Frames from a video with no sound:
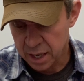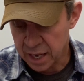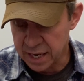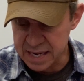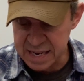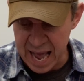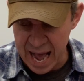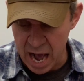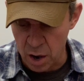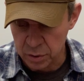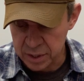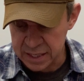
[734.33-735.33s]
And
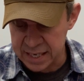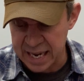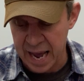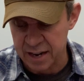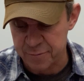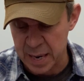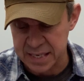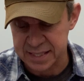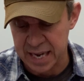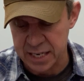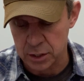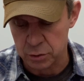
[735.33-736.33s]
now, get out of my
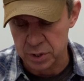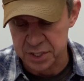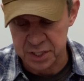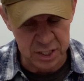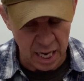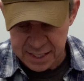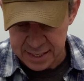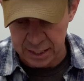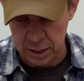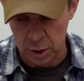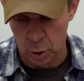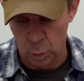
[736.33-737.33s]
sight, you
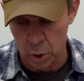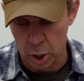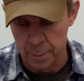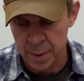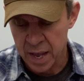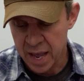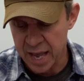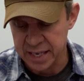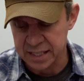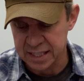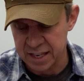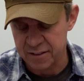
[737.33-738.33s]
disgusting little worm,
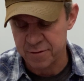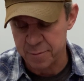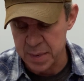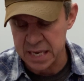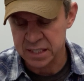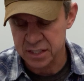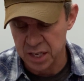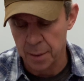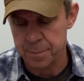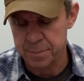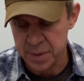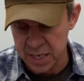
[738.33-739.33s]
and give me
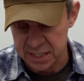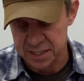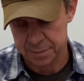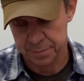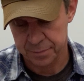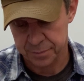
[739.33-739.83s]
some peace.